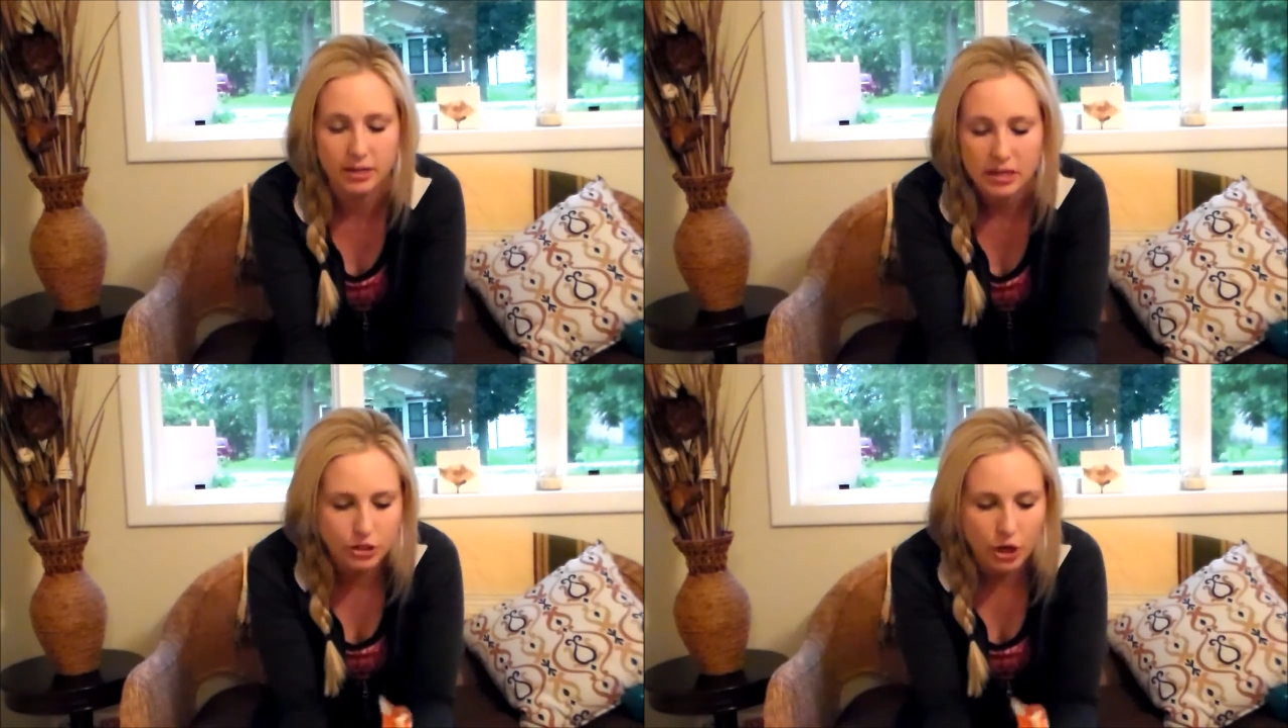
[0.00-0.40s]

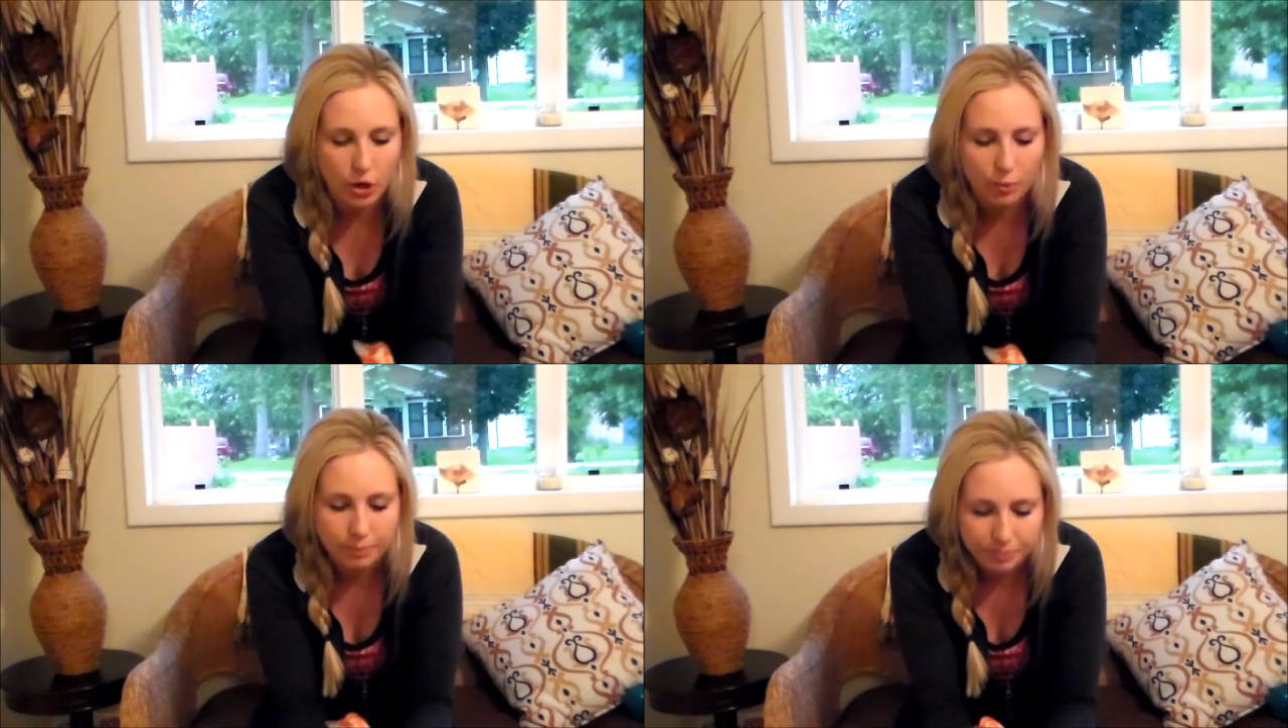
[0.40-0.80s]

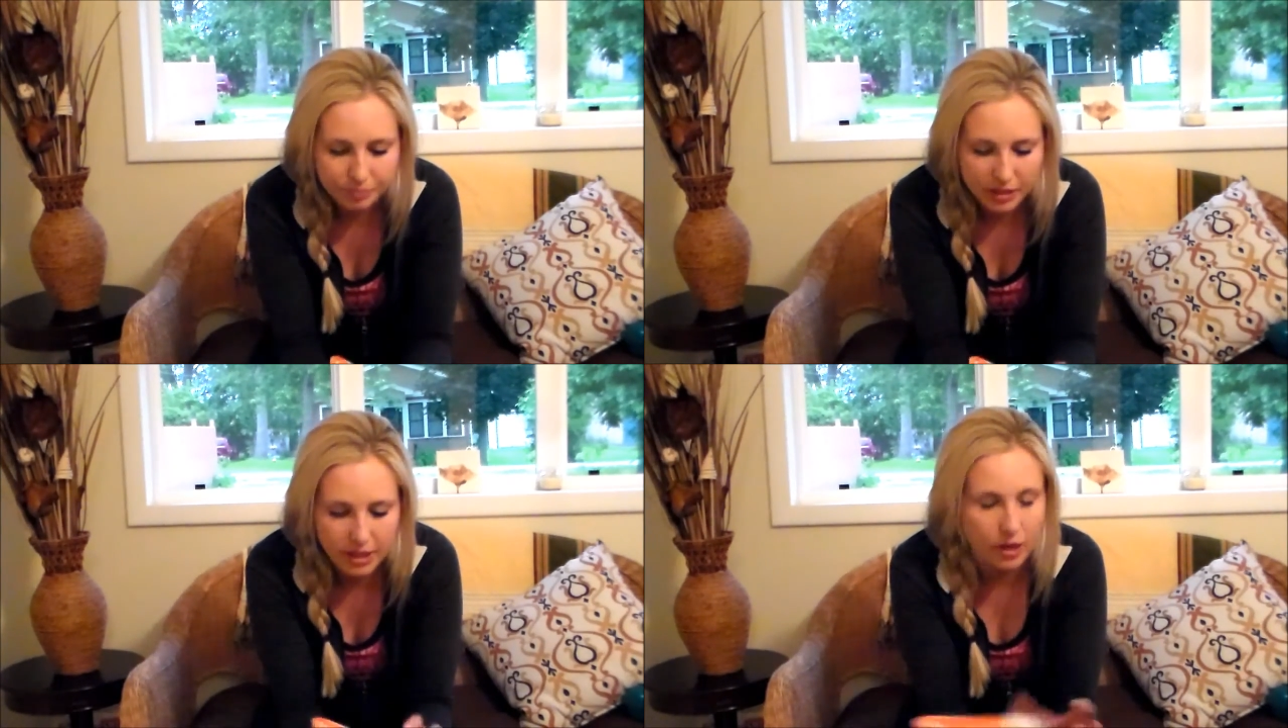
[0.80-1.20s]
So,
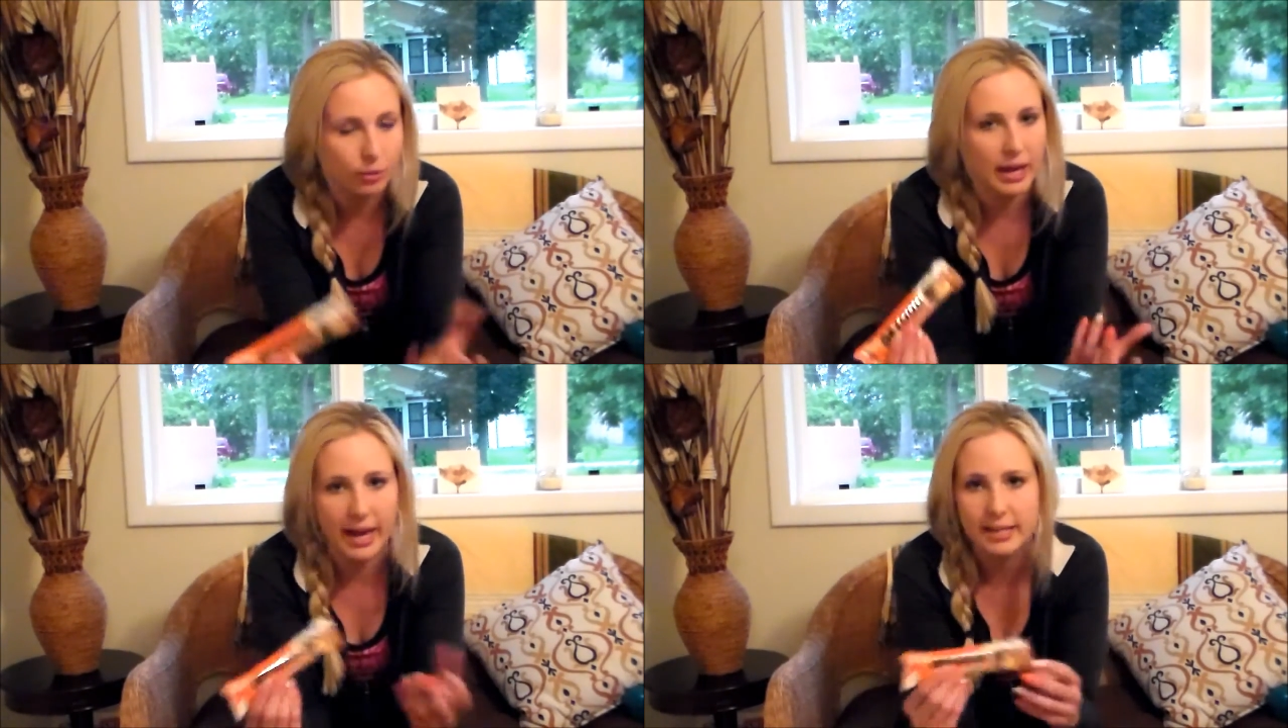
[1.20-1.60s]
you
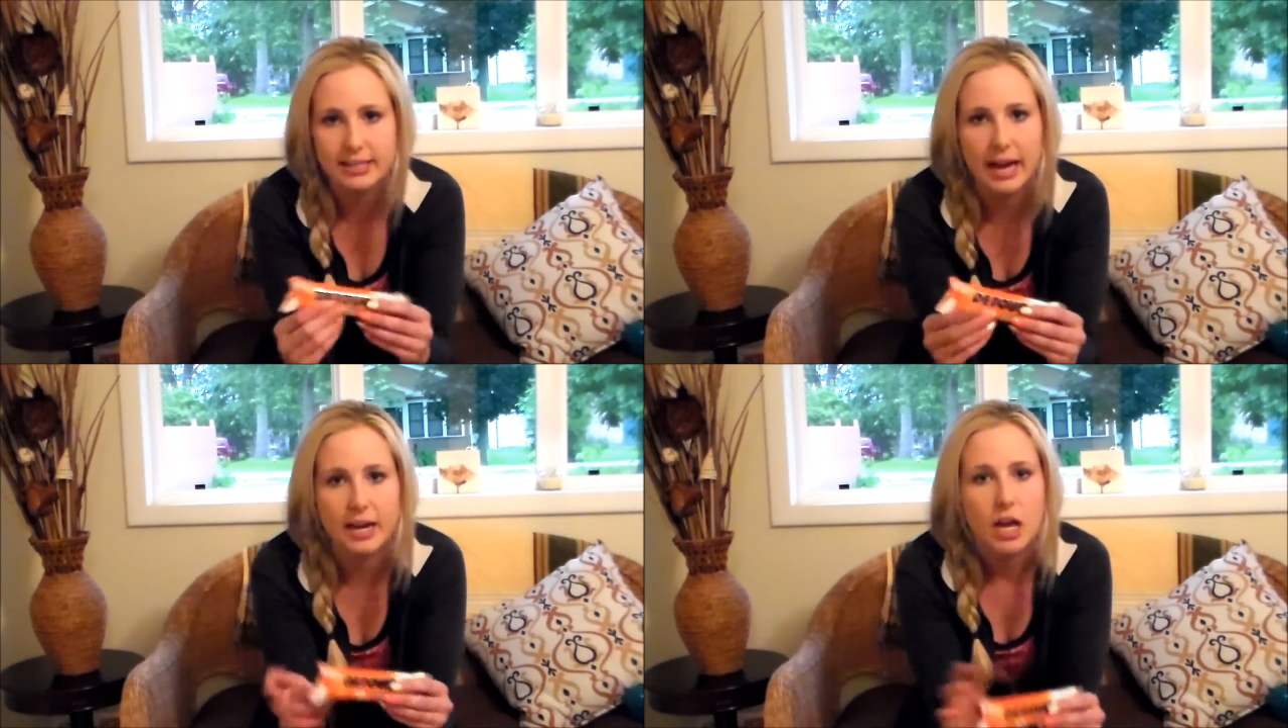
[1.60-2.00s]
know, like I
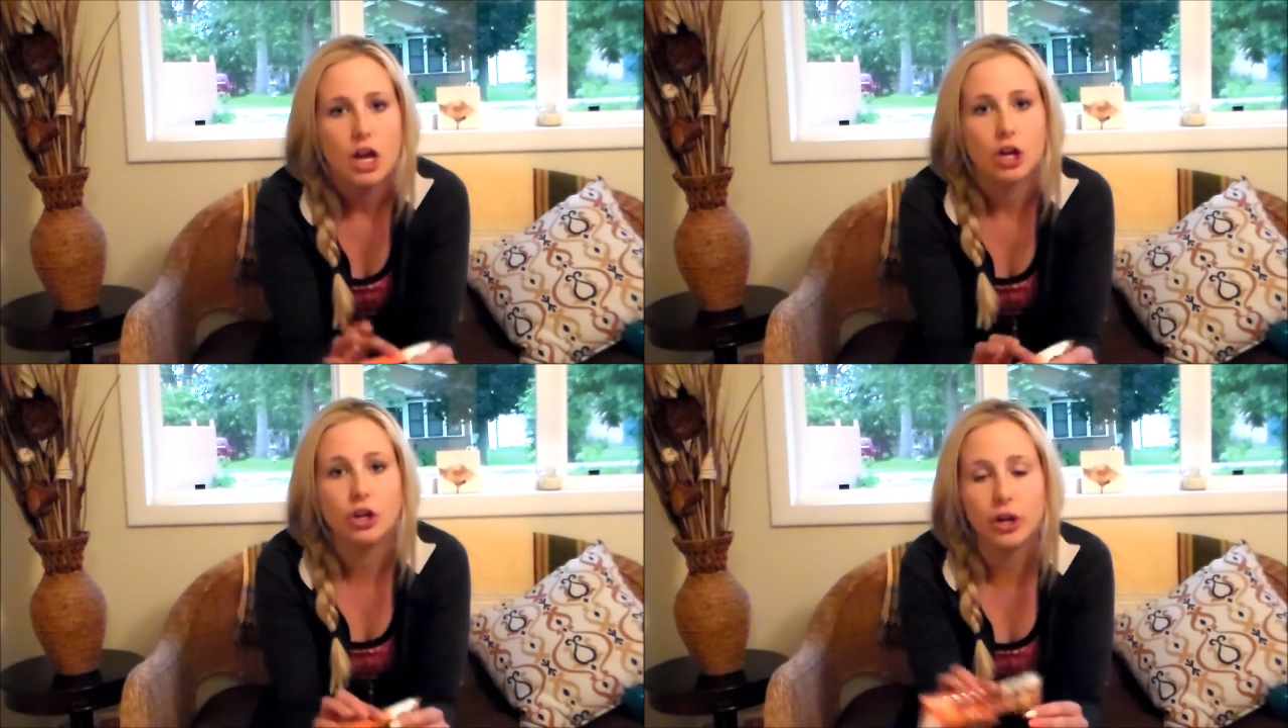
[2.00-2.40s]
said,
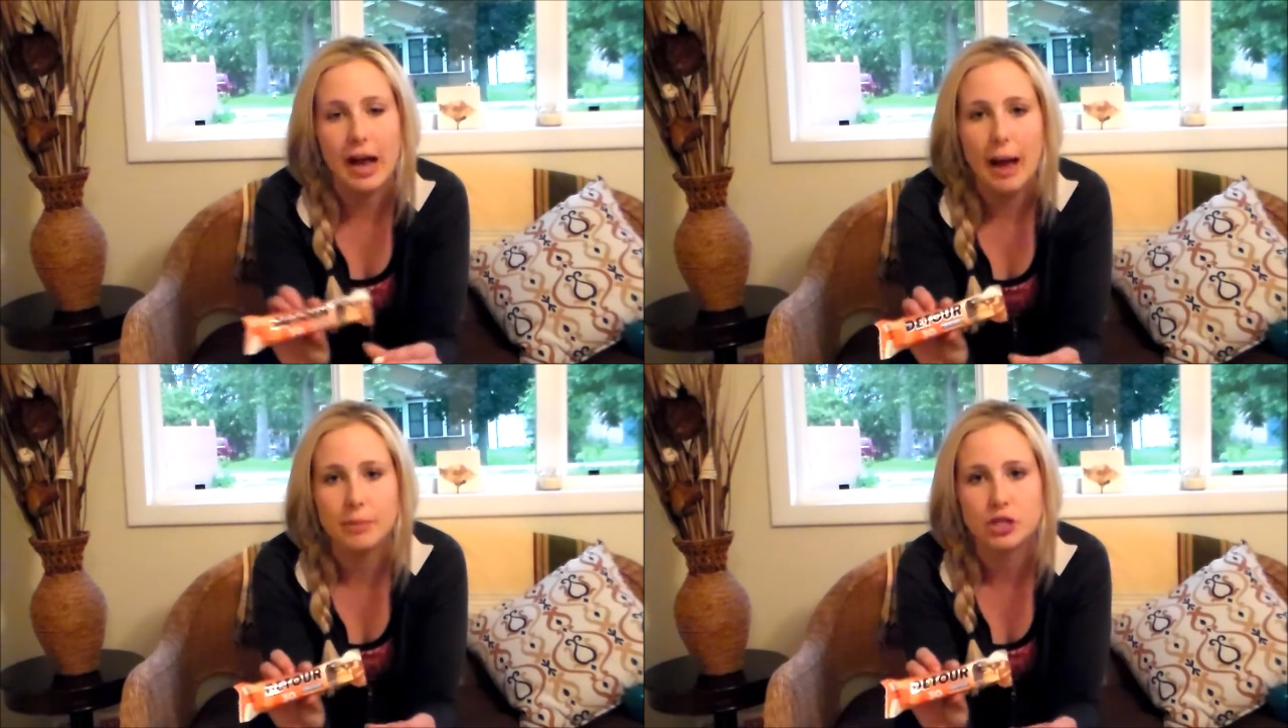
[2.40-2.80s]
good
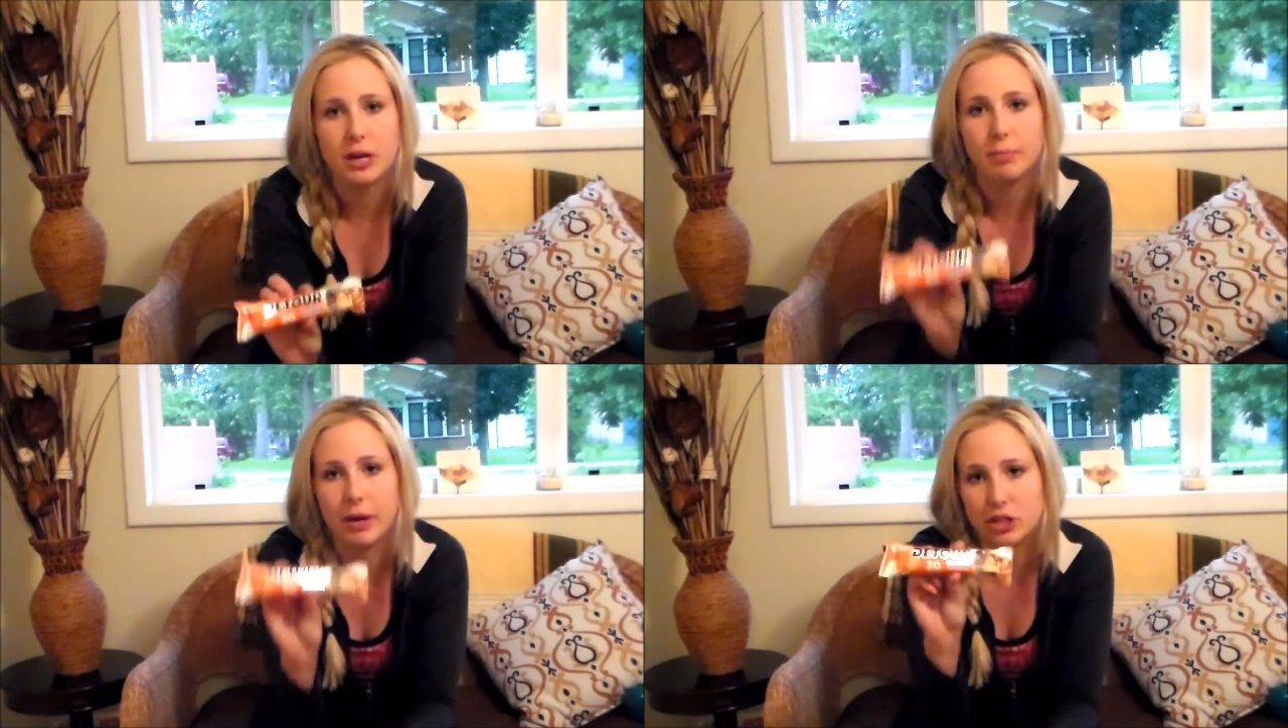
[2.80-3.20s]

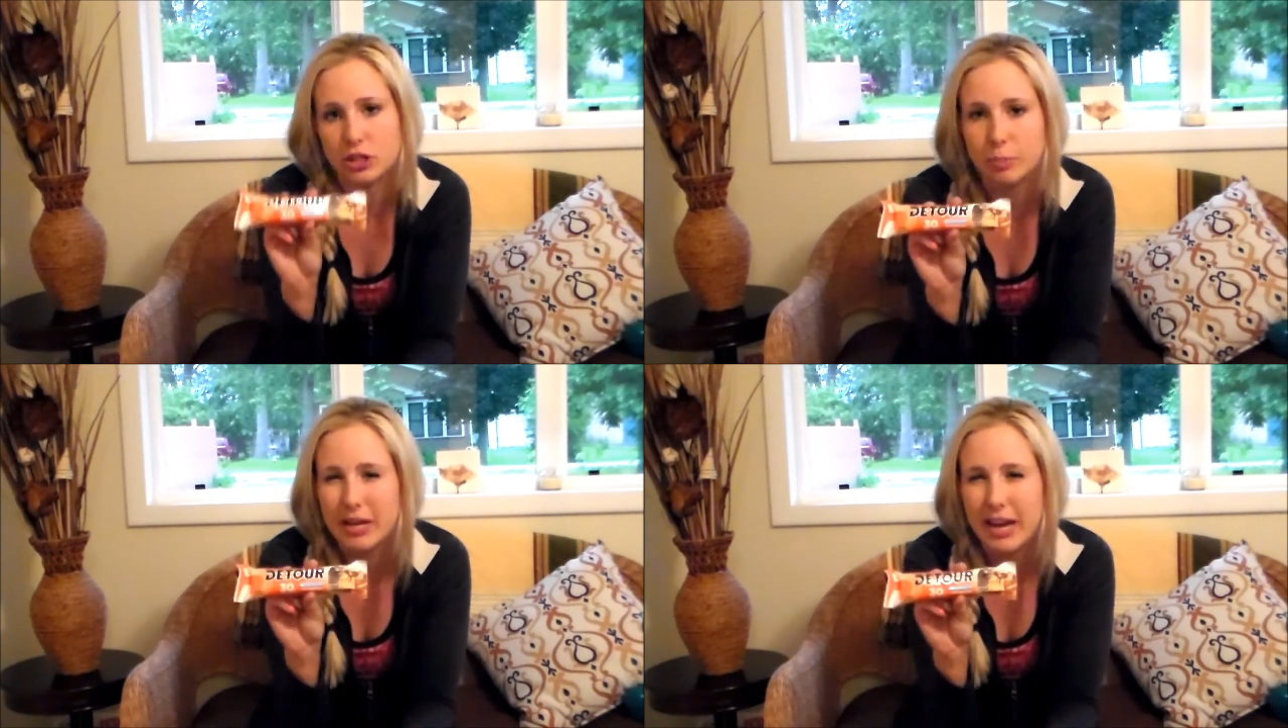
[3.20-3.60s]
option, but
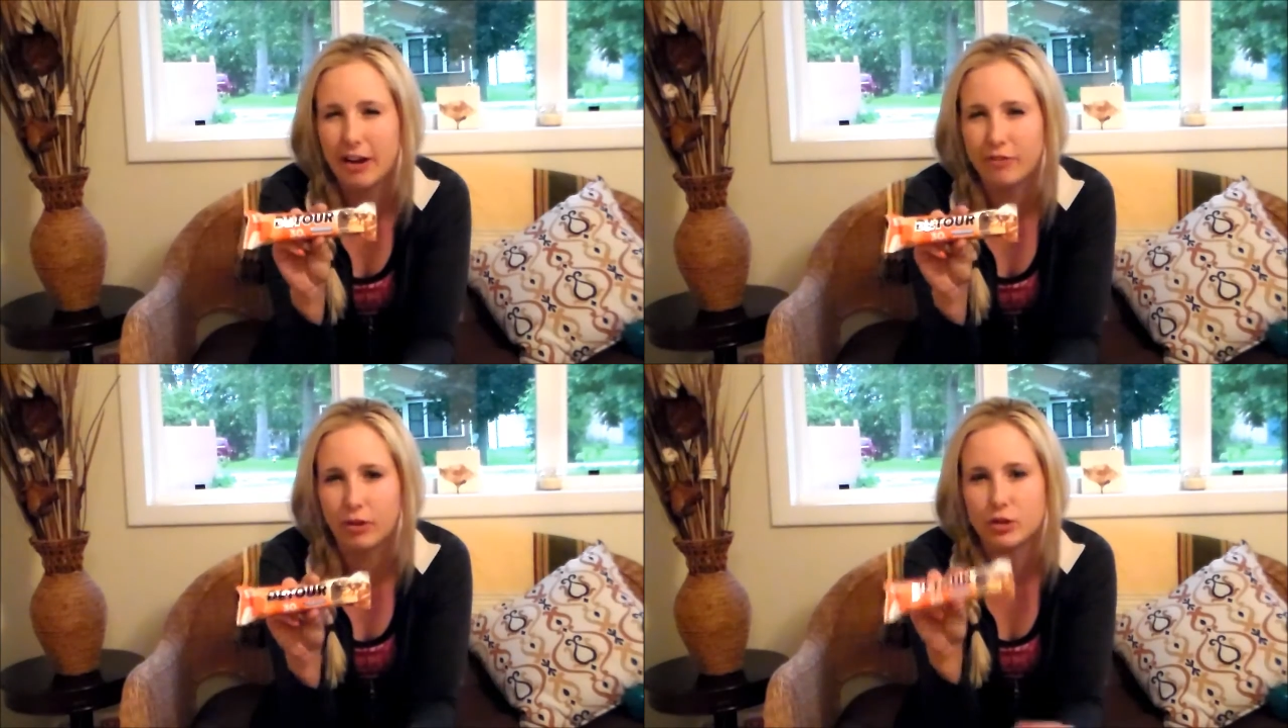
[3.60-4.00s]
just be
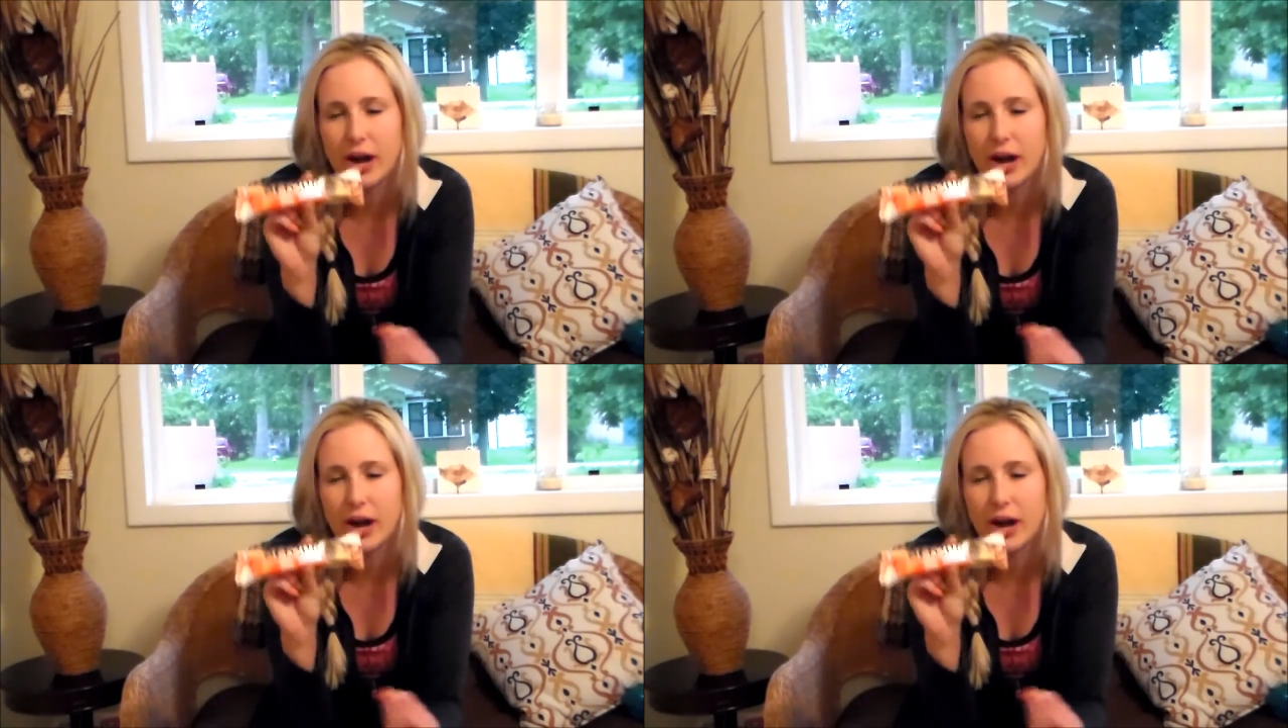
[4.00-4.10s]
careful.